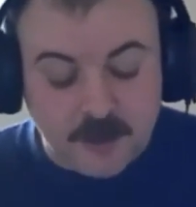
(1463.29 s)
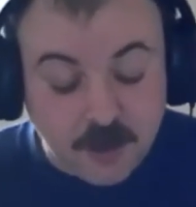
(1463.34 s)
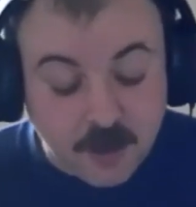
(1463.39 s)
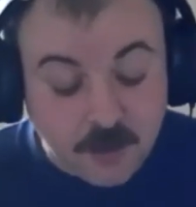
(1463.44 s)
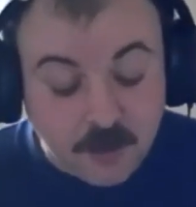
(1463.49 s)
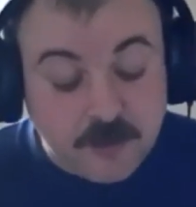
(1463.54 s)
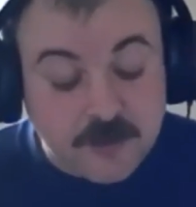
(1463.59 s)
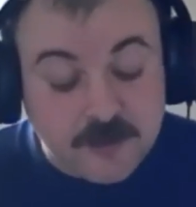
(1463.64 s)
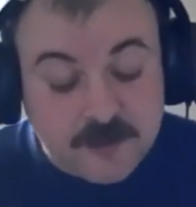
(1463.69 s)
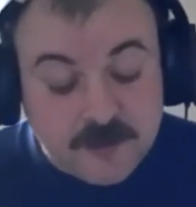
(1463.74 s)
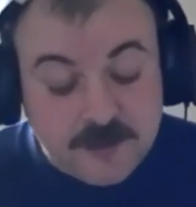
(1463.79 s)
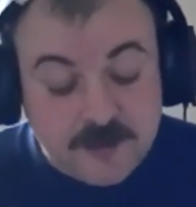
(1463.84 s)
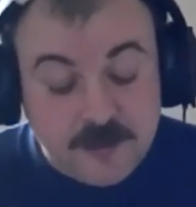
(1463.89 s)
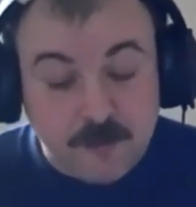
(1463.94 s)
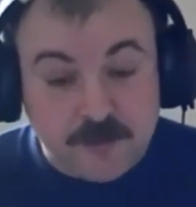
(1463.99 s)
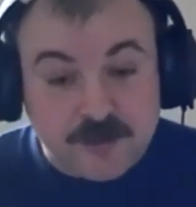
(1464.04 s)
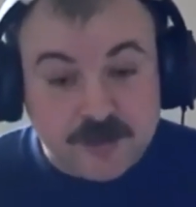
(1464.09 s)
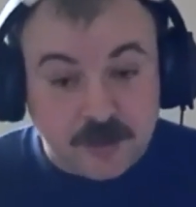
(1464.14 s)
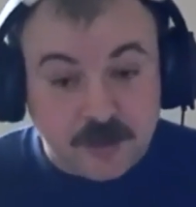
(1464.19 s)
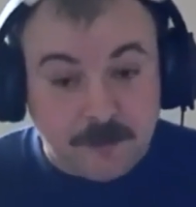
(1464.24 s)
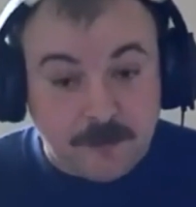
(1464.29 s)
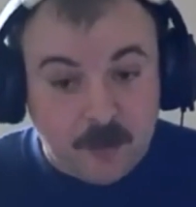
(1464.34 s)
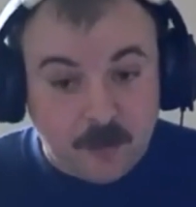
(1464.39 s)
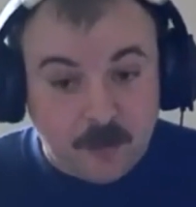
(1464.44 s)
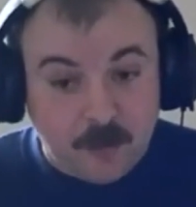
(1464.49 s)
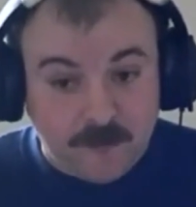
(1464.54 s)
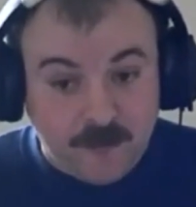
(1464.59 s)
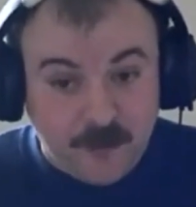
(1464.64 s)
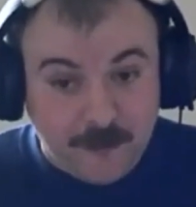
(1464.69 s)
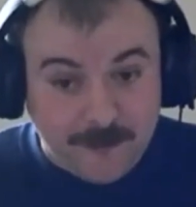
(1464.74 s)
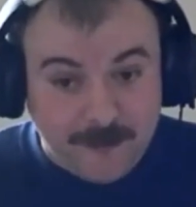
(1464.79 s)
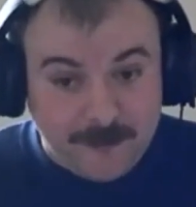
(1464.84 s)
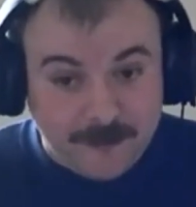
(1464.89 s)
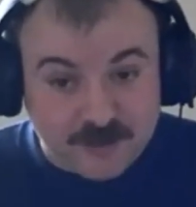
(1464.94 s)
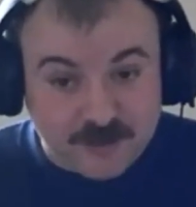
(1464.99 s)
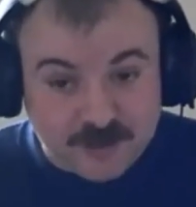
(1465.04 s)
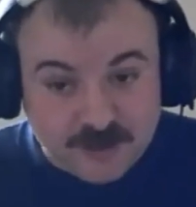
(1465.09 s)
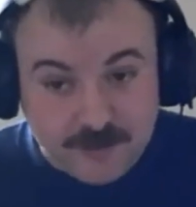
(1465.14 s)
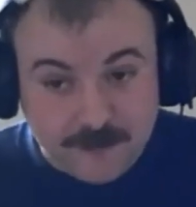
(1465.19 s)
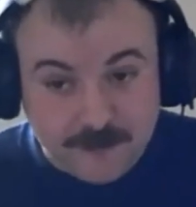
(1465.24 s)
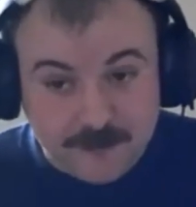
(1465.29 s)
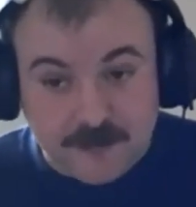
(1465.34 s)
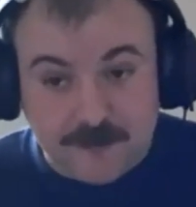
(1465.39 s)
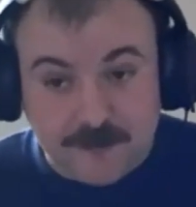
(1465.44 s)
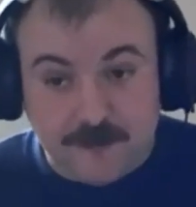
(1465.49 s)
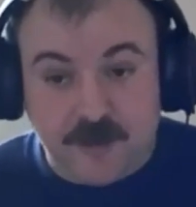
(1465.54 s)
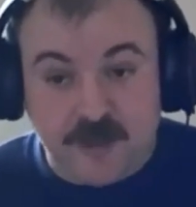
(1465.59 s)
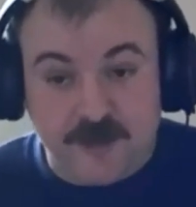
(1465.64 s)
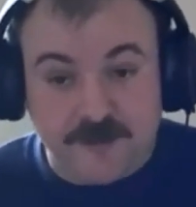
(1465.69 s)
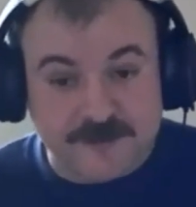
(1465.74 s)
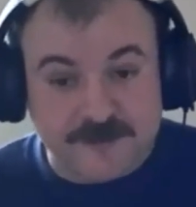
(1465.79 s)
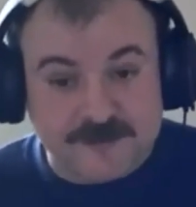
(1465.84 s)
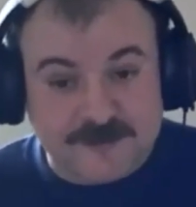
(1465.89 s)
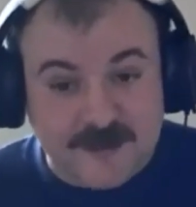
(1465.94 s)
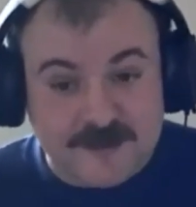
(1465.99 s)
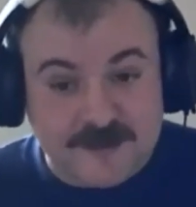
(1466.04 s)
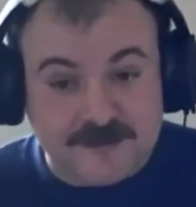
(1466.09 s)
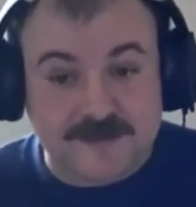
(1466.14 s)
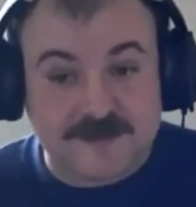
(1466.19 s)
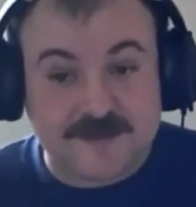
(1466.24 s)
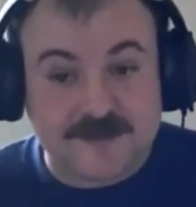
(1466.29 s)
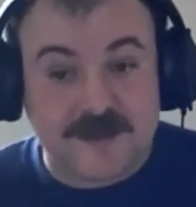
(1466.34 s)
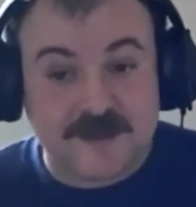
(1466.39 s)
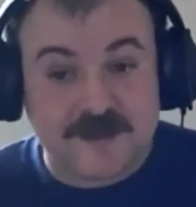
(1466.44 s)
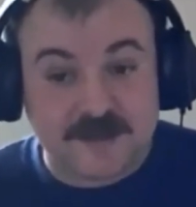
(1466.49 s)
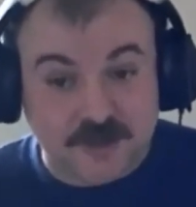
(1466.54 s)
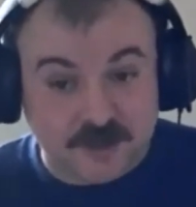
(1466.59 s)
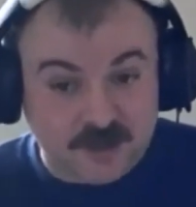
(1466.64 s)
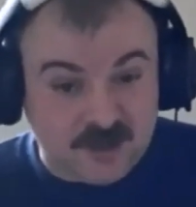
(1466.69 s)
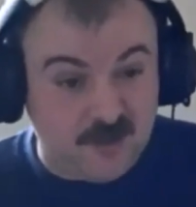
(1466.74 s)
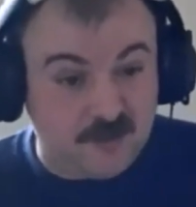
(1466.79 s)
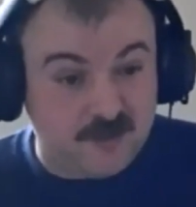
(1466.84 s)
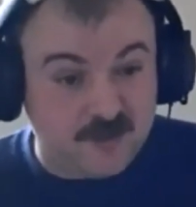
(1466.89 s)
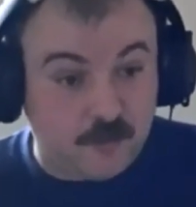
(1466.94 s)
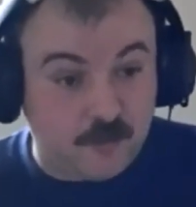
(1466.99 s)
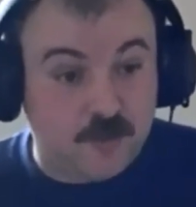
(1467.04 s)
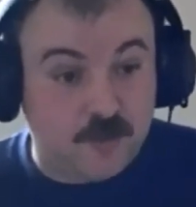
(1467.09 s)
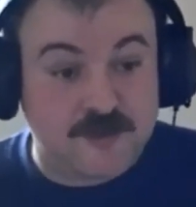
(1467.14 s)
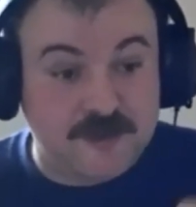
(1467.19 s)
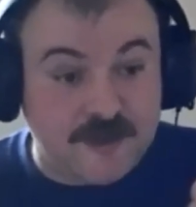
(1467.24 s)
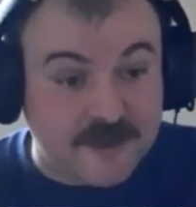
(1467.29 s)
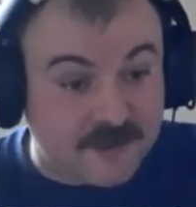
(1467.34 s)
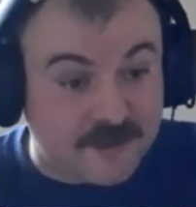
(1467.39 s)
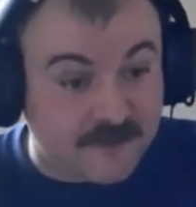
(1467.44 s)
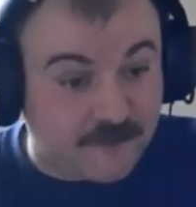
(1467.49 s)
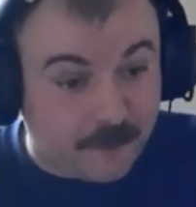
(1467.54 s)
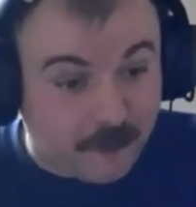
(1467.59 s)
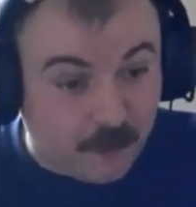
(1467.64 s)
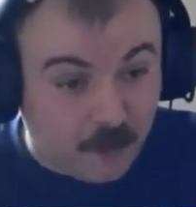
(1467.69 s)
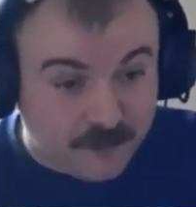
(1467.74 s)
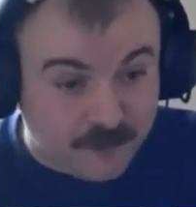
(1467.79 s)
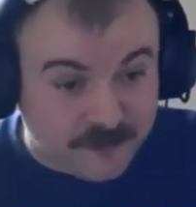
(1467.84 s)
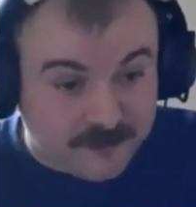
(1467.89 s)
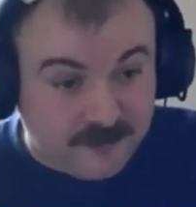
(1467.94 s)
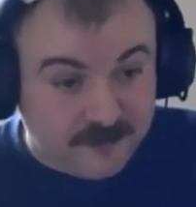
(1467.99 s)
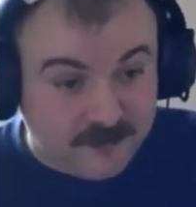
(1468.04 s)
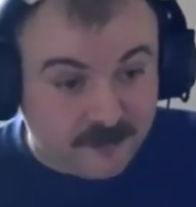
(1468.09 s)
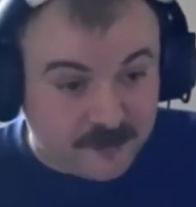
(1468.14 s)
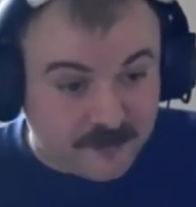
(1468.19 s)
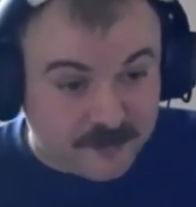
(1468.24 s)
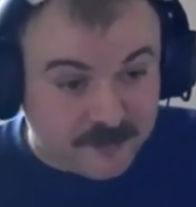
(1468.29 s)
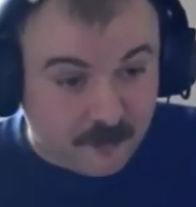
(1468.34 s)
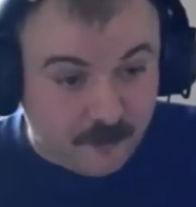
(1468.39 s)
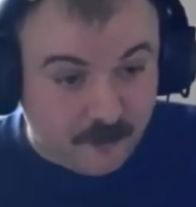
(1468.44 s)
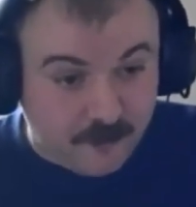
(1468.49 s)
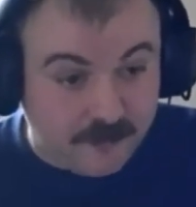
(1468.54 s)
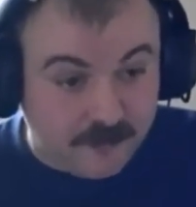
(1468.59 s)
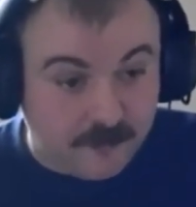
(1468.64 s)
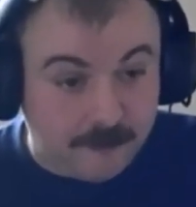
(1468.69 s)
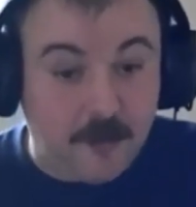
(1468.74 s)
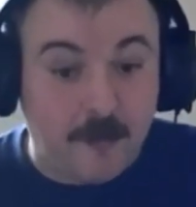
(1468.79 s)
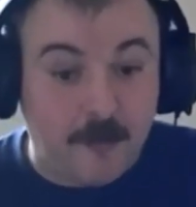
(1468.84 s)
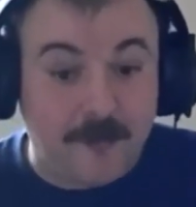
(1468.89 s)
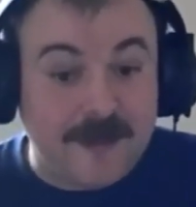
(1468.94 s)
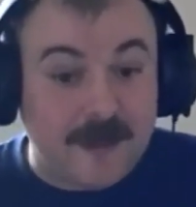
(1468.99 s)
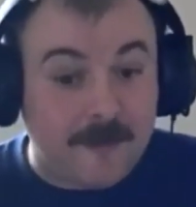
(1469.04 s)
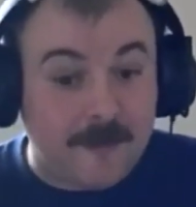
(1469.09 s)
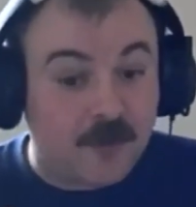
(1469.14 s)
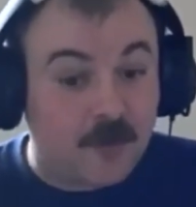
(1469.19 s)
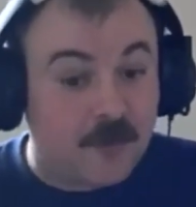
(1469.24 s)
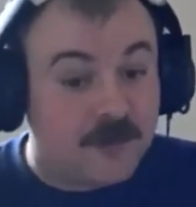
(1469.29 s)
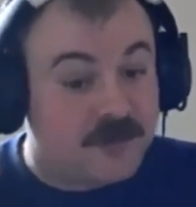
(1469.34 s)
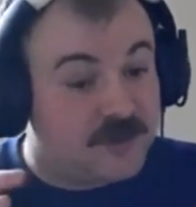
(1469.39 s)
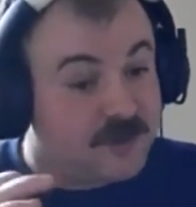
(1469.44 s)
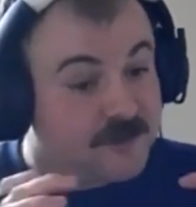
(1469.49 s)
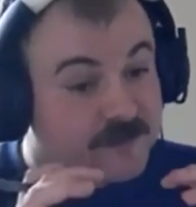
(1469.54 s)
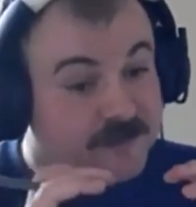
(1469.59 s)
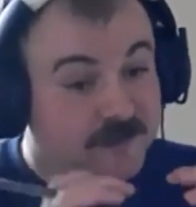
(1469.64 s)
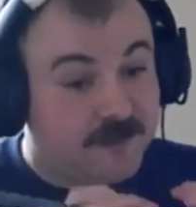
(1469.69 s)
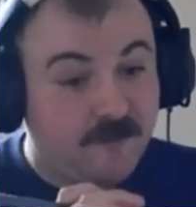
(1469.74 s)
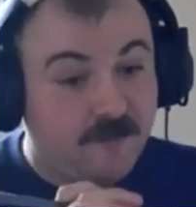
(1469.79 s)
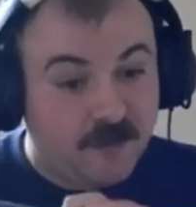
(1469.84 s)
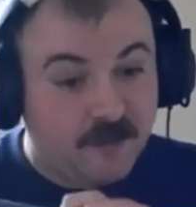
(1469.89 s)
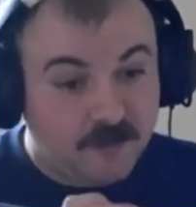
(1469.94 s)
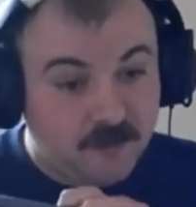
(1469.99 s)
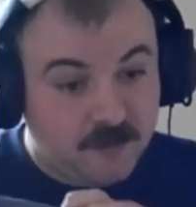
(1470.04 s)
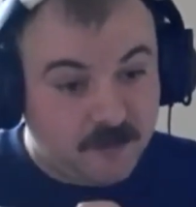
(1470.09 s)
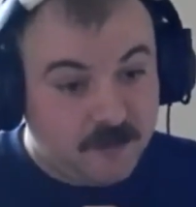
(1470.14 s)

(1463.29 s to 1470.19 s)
Locally, we took a poll of our membership, and my understanding is that skewed towards yes for pausing and consulting, but we kept the question together.